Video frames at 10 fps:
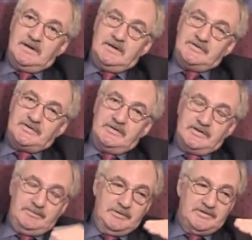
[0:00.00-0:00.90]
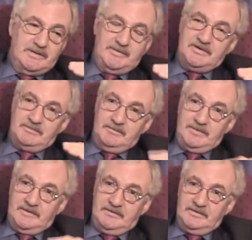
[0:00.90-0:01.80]
And so that's built up into a
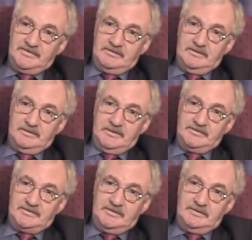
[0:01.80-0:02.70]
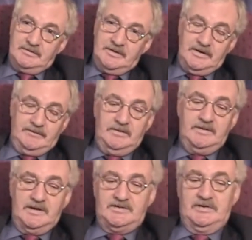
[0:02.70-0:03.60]
buffer as the reel goes through. And if you
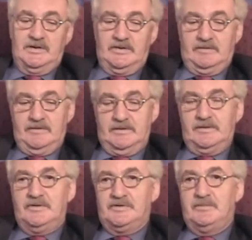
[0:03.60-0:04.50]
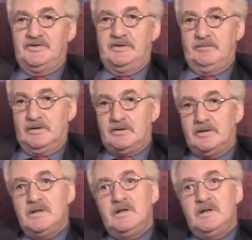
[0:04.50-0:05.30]
get to the end of the reel and there's a missing block,